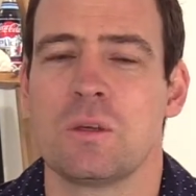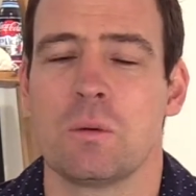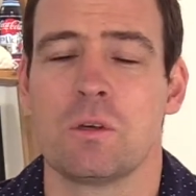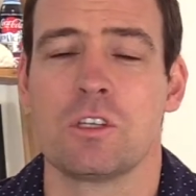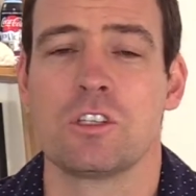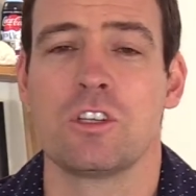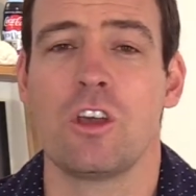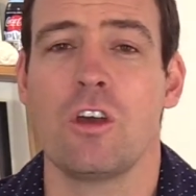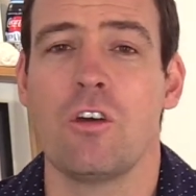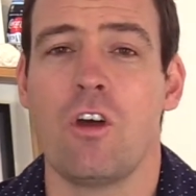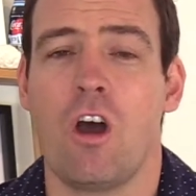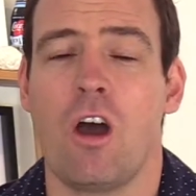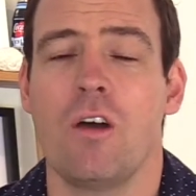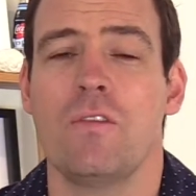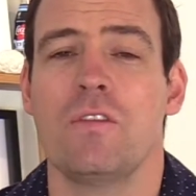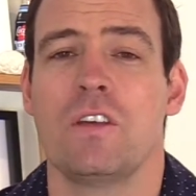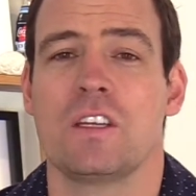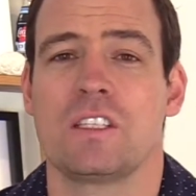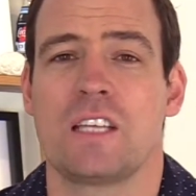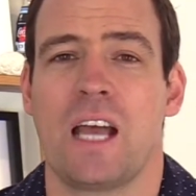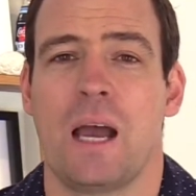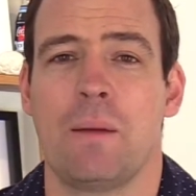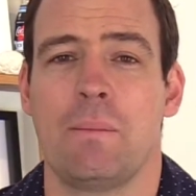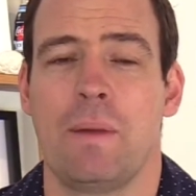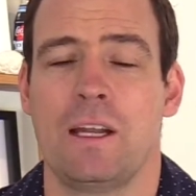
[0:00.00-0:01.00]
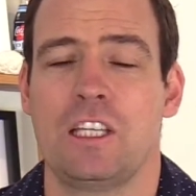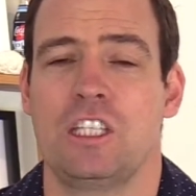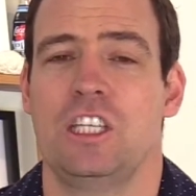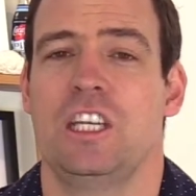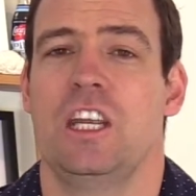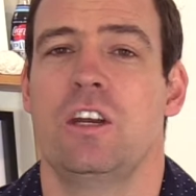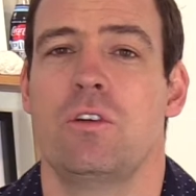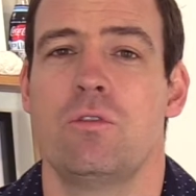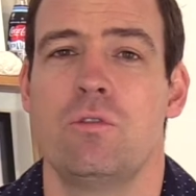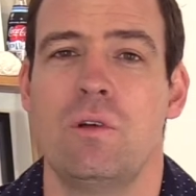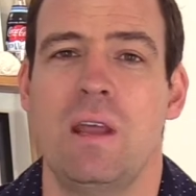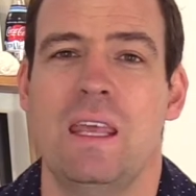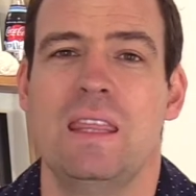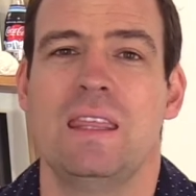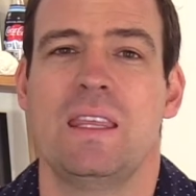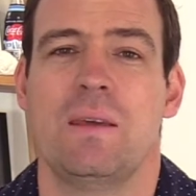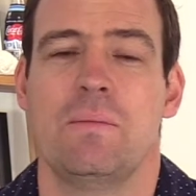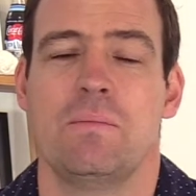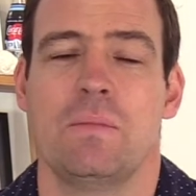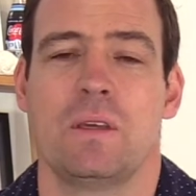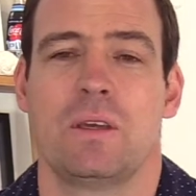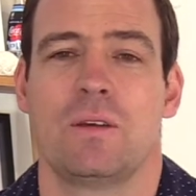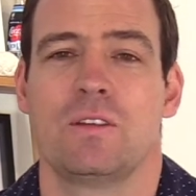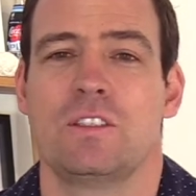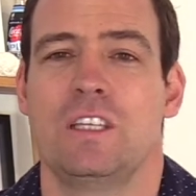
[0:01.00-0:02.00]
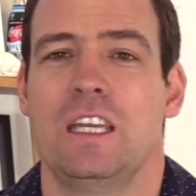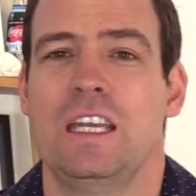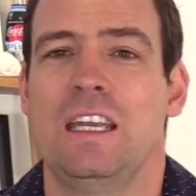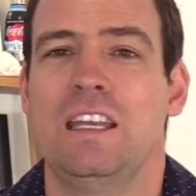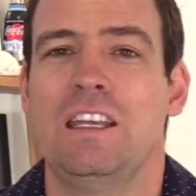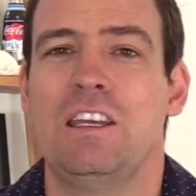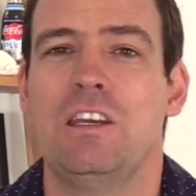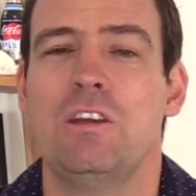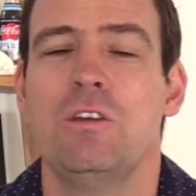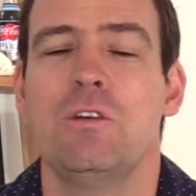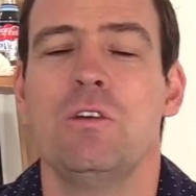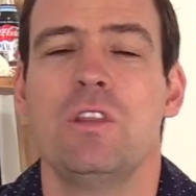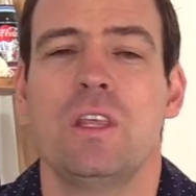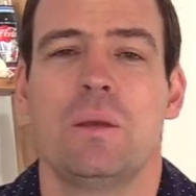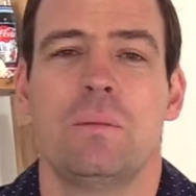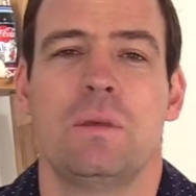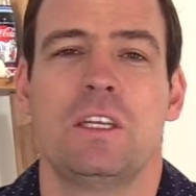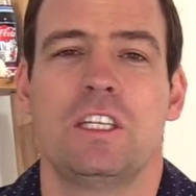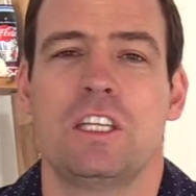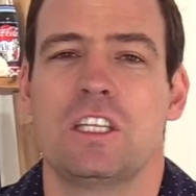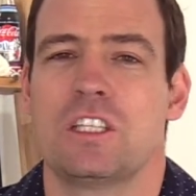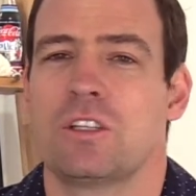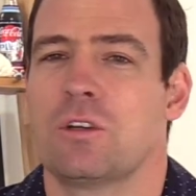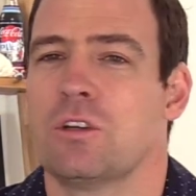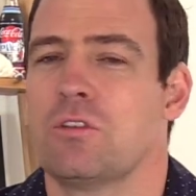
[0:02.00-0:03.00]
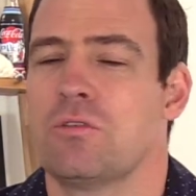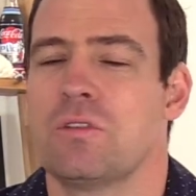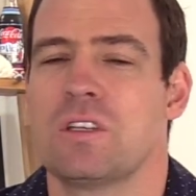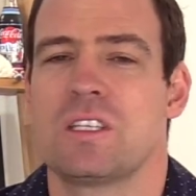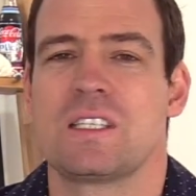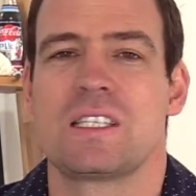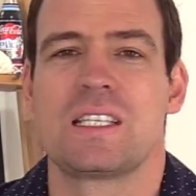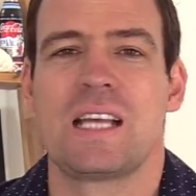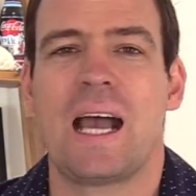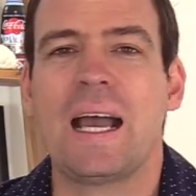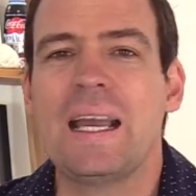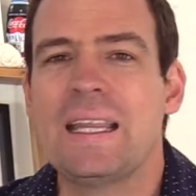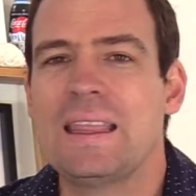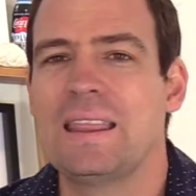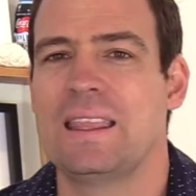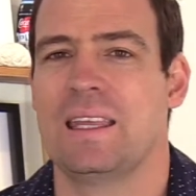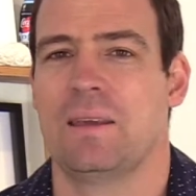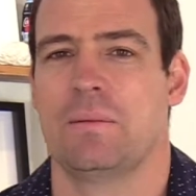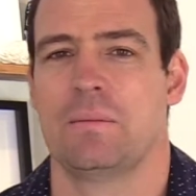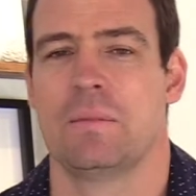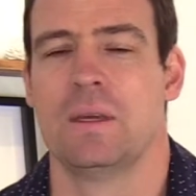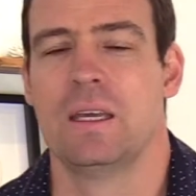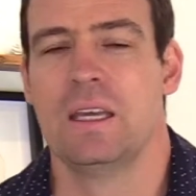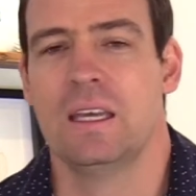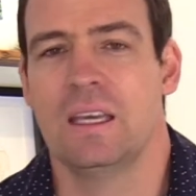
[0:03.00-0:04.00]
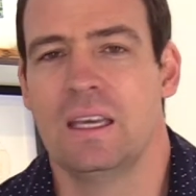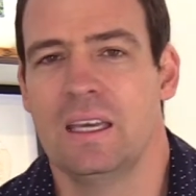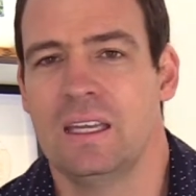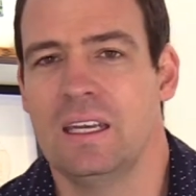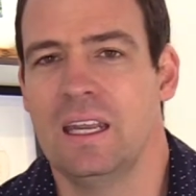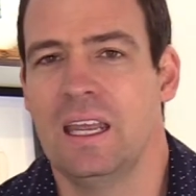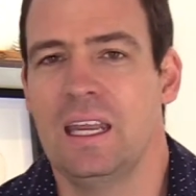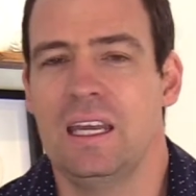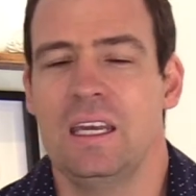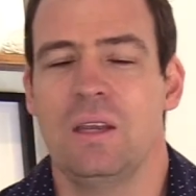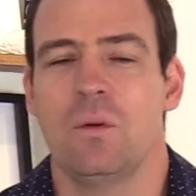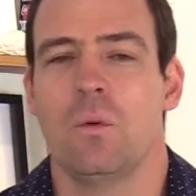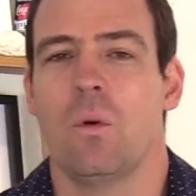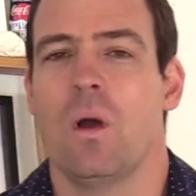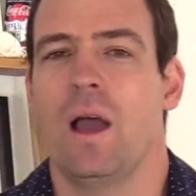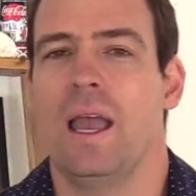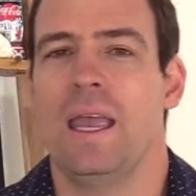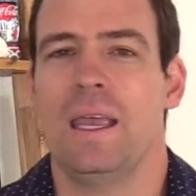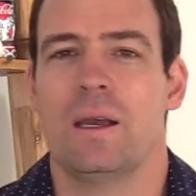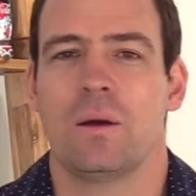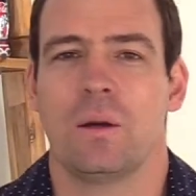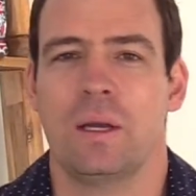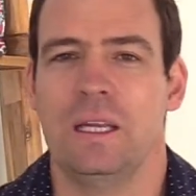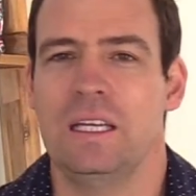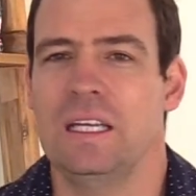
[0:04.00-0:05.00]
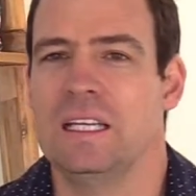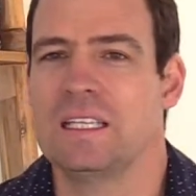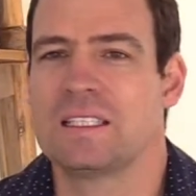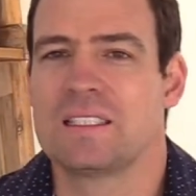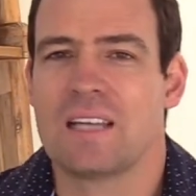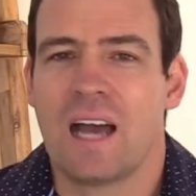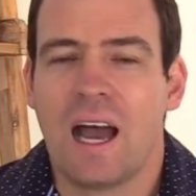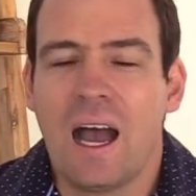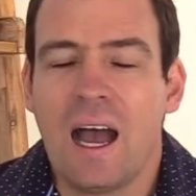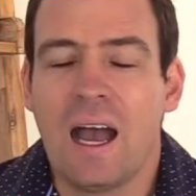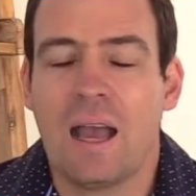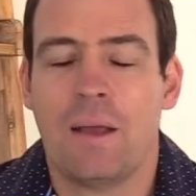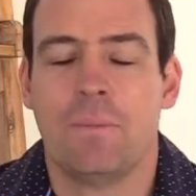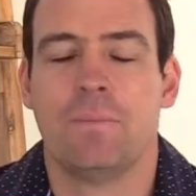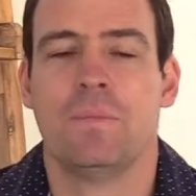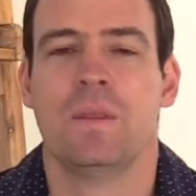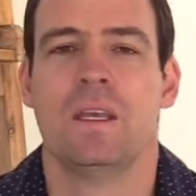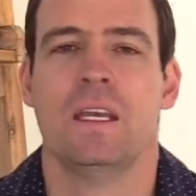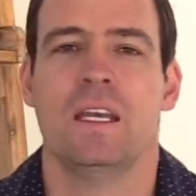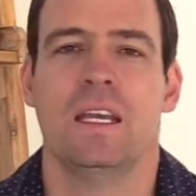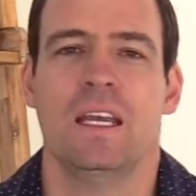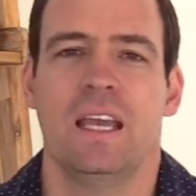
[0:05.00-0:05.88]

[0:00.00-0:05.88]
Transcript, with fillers: It was so obvious how much he had read them because he knew them. He just could recite them in any way or any time.